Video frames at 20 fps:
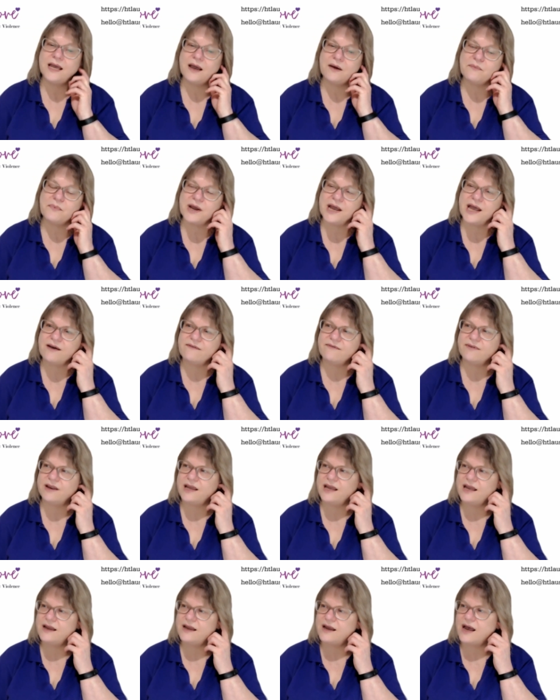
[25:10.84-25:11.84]
Yeah, we have it
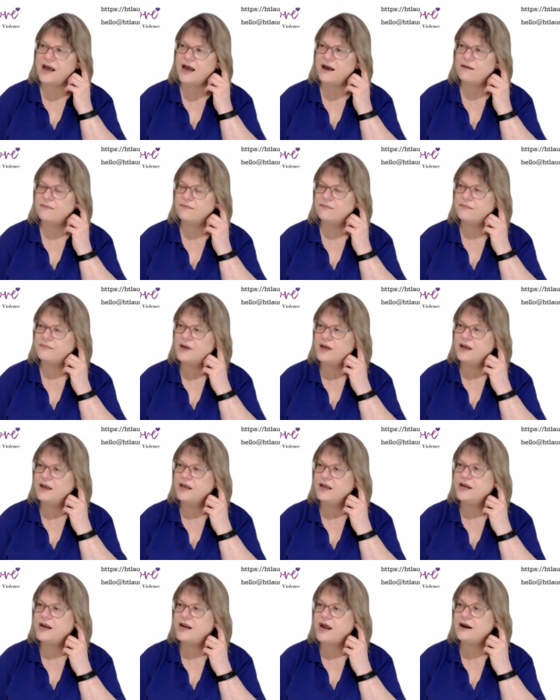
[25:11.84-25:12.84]
here.
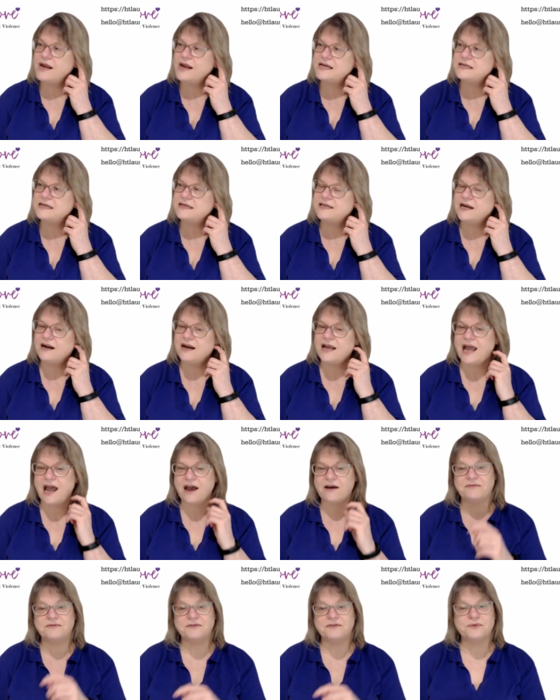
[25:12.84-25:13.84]
You don't necessarily
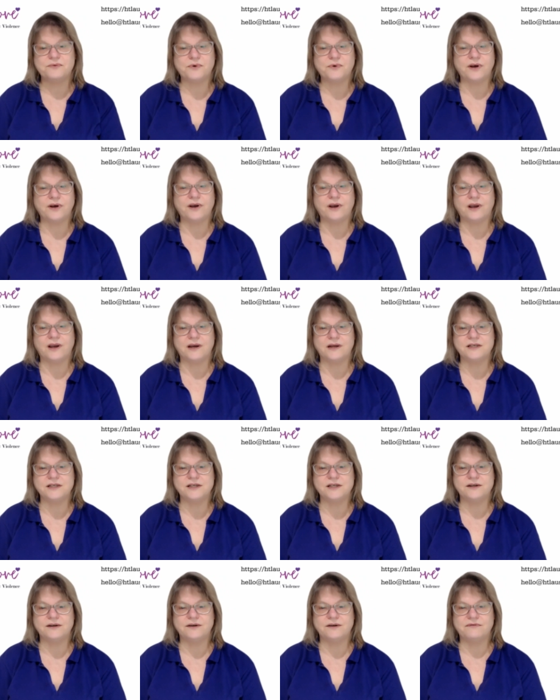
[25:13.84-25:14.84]
have to work
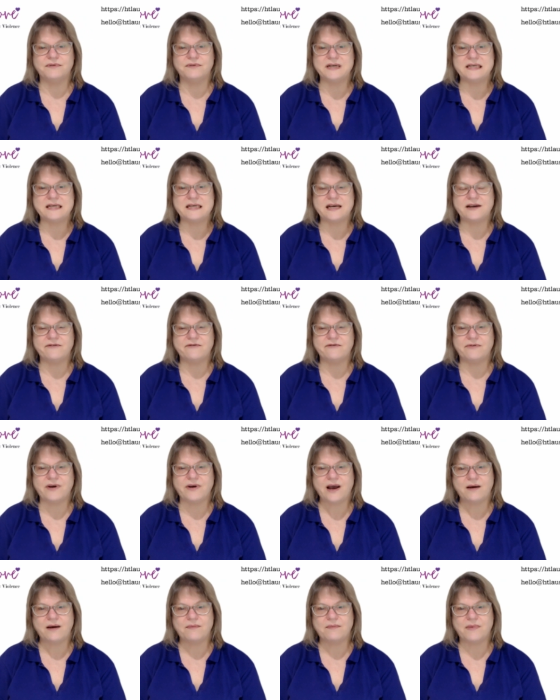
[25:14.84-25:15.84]
to receive
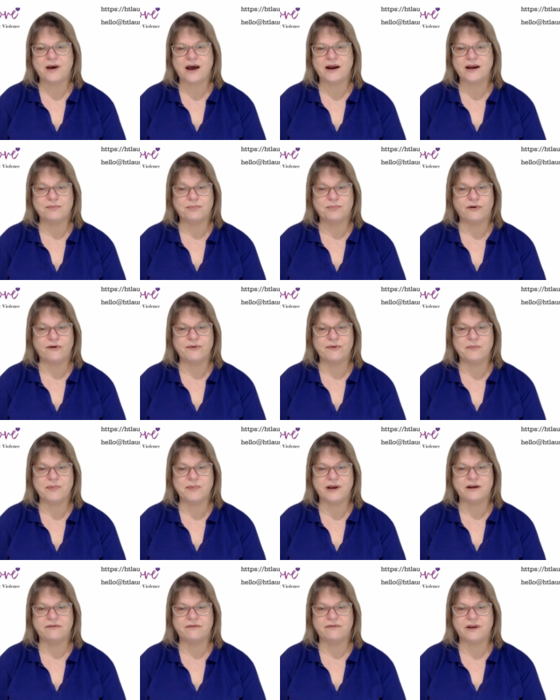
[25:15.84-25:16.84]
unemployment
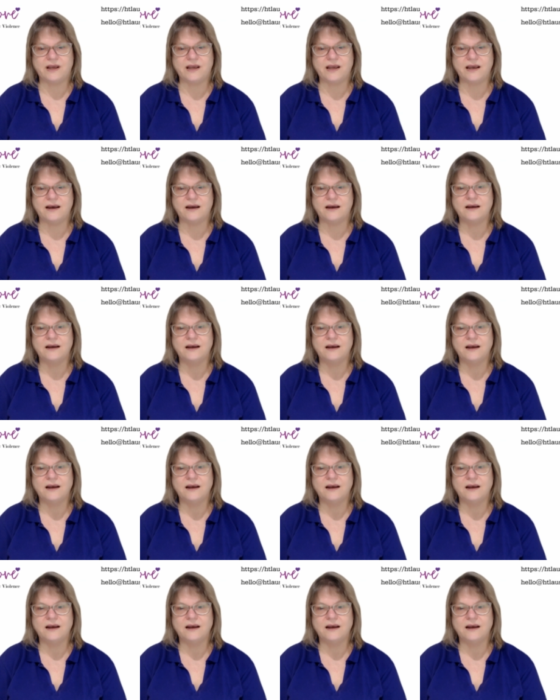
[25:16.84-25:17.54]
benefit here.